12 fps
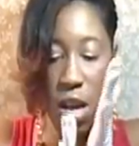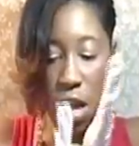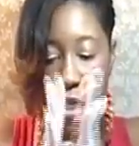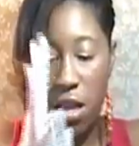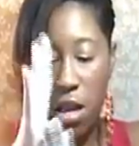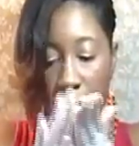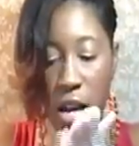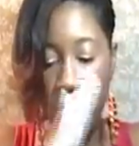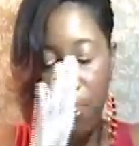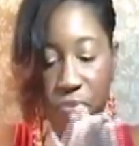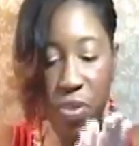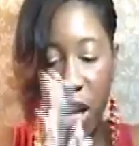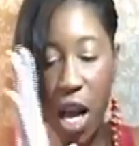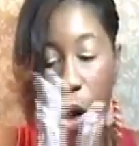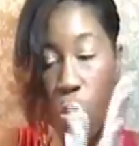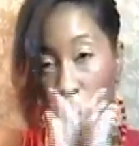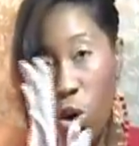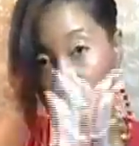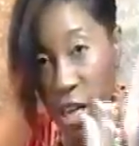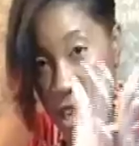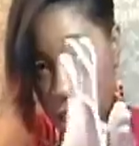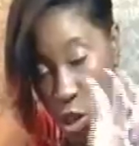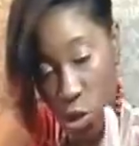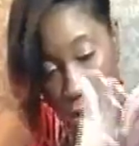And then I'll roll
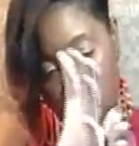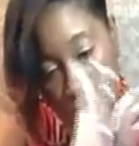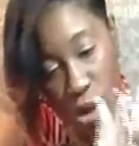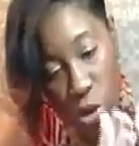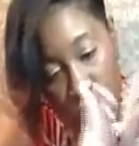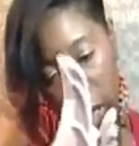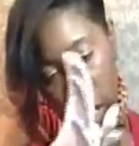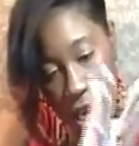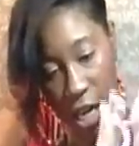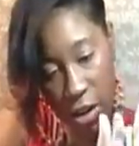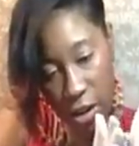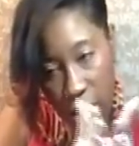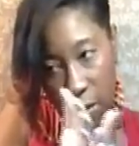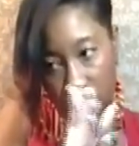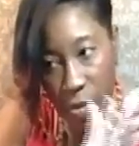it into a tube again.